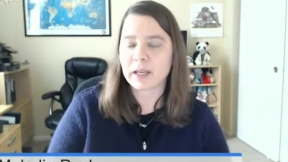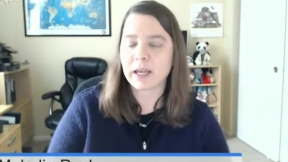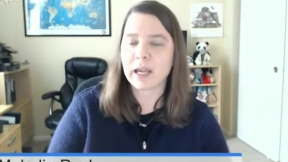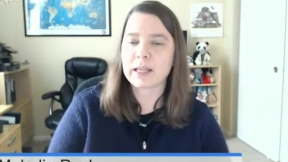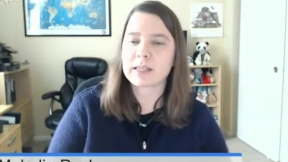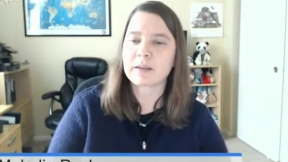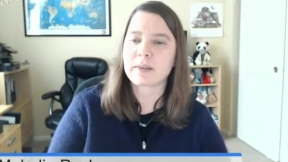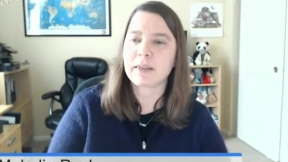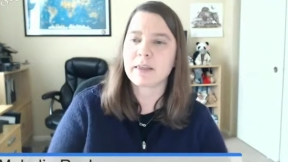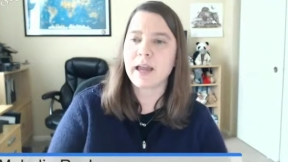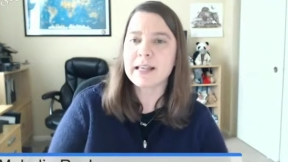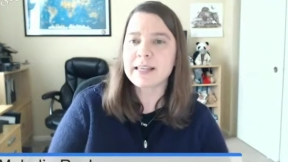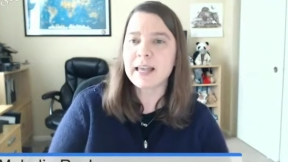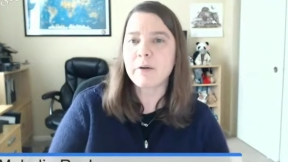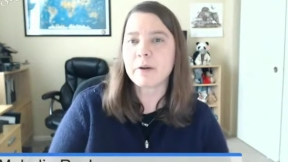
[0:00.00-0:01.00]
And so
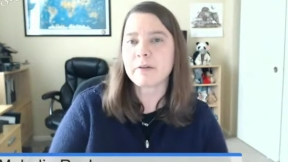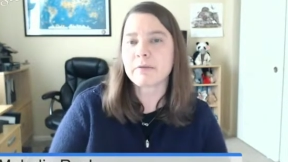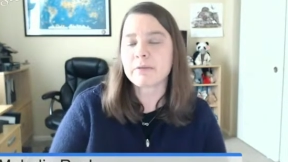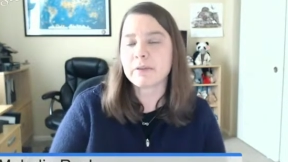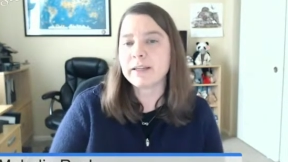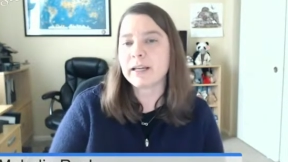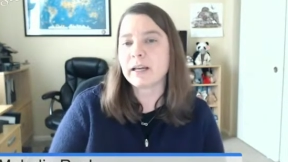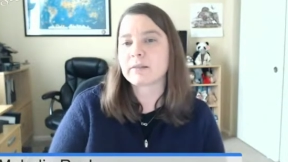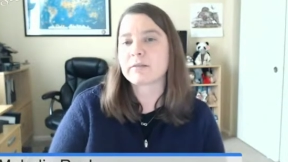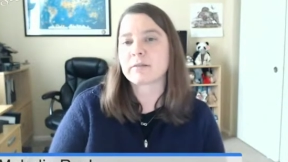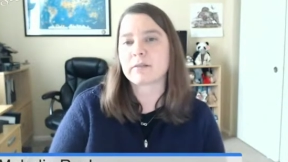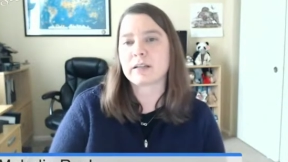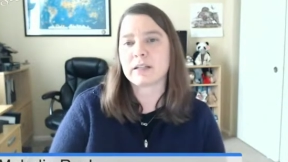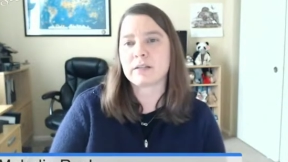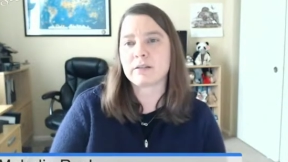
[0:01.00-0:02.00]
that's how we really got
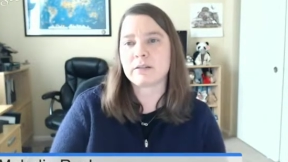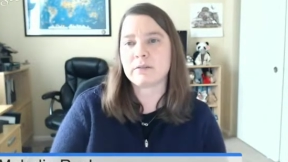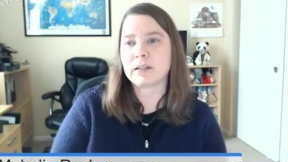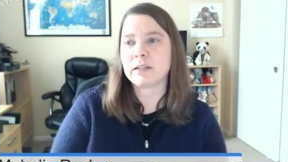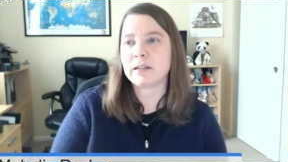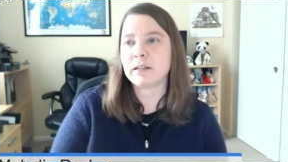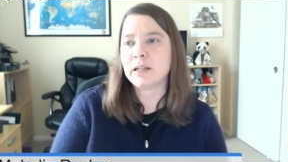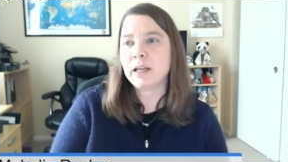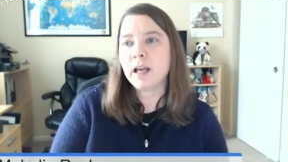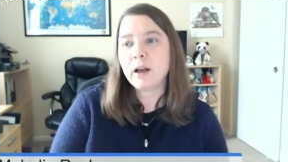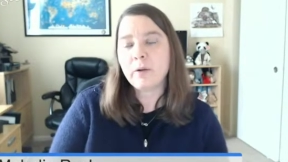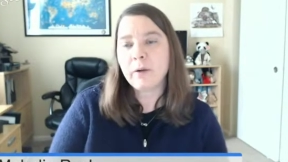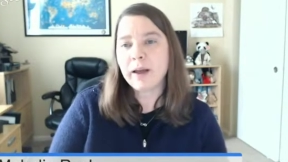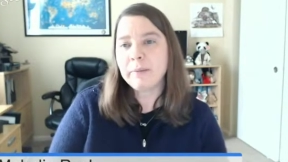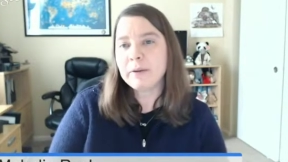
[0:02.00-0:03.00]
started doing
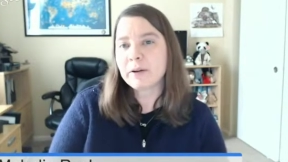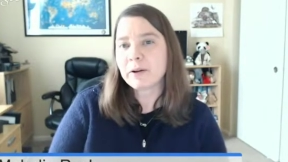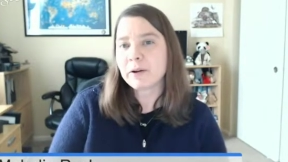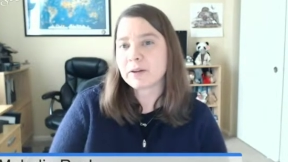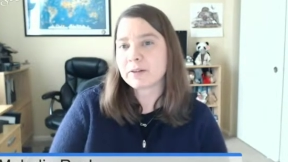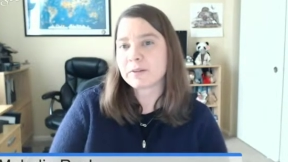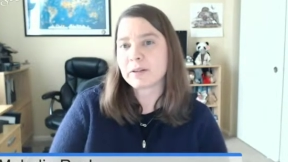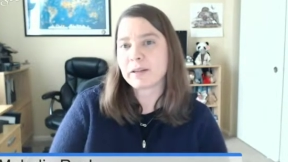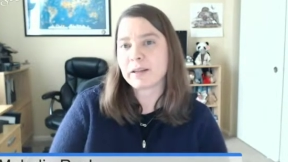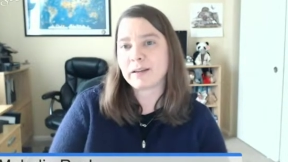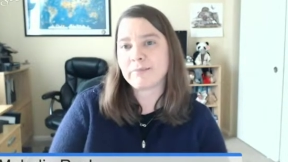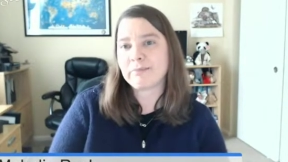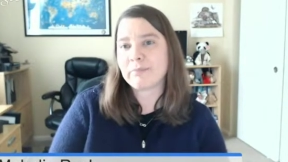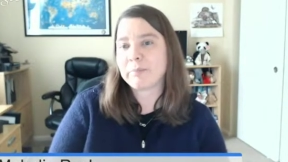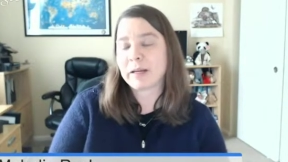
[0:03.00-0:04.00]

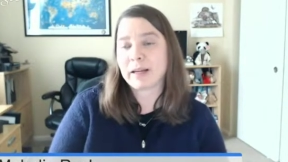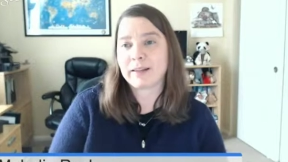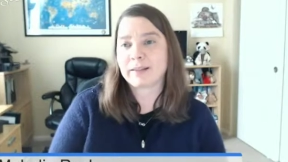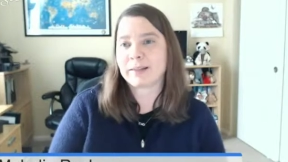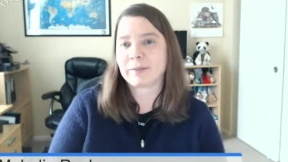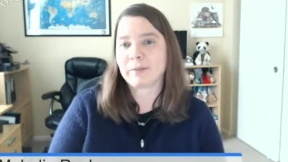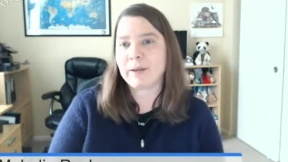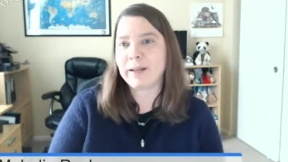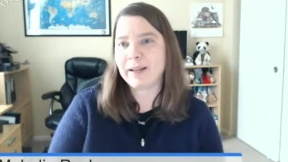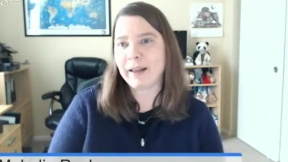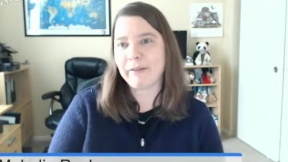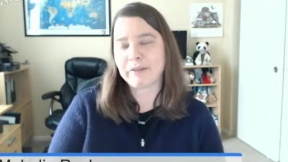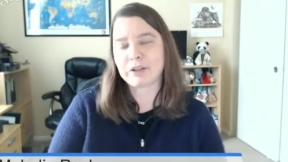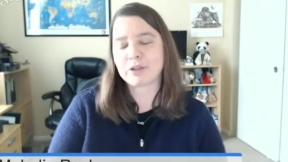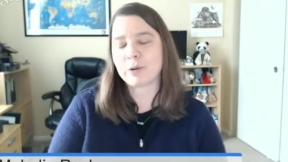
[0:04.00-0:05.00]
webinars, because we didn't
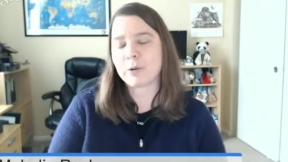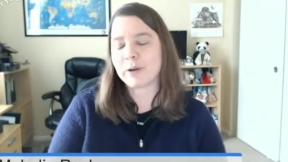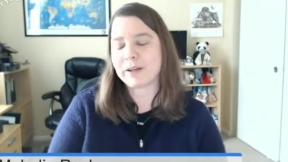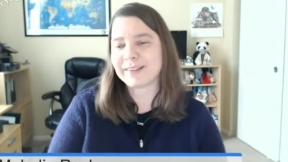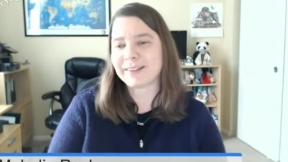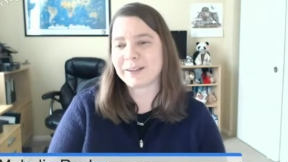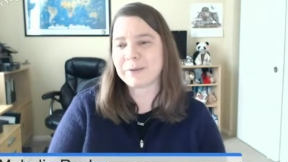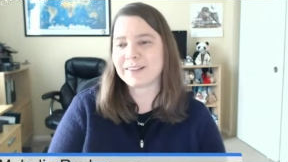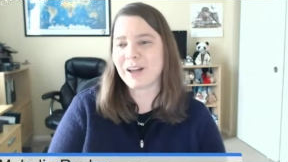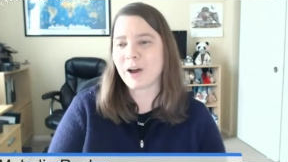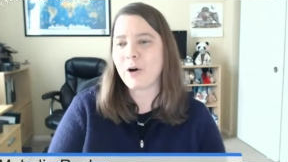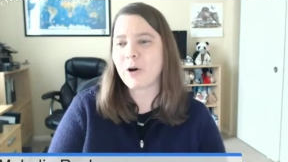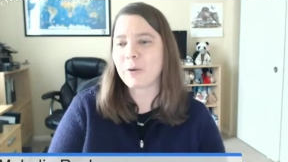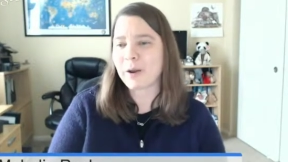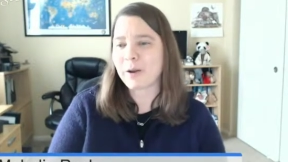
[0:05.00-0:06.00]
have a choice. That was the
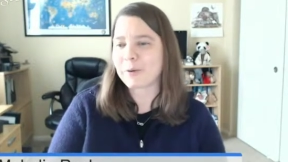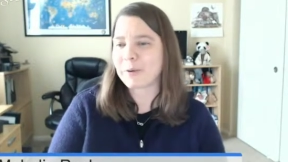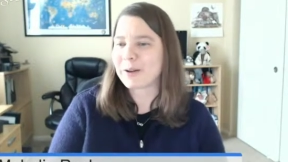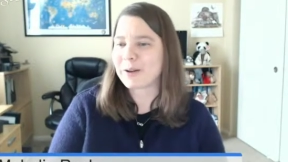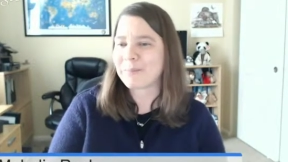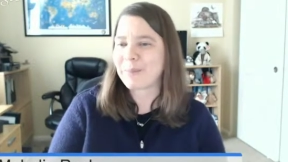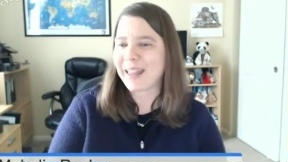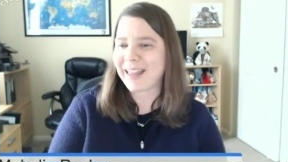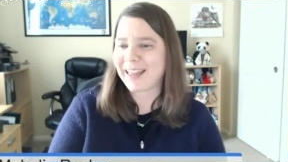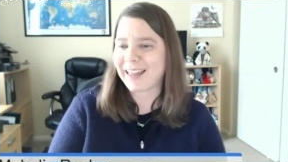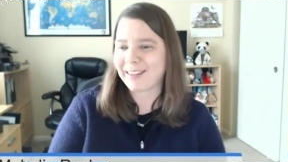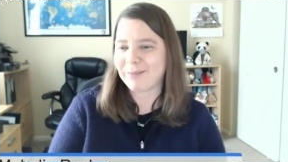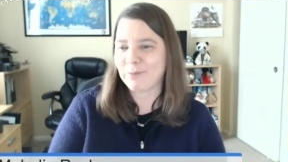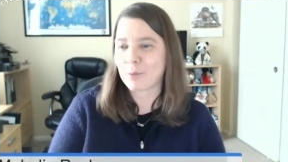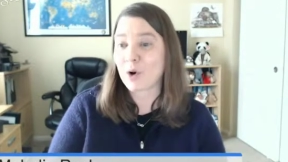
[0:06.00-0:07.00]
only way we were going to make it
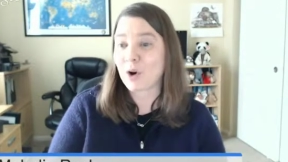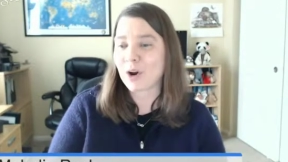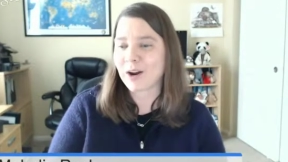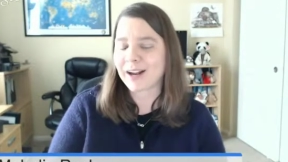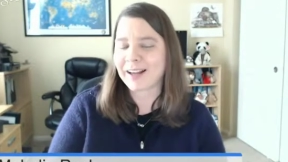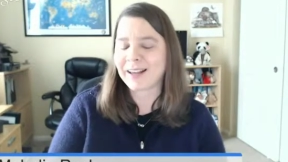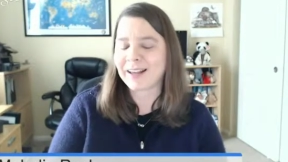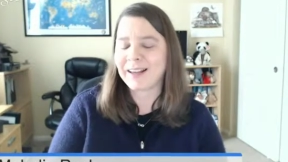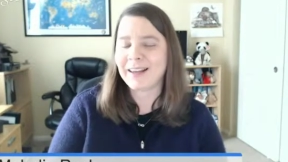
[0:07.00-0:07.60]
work.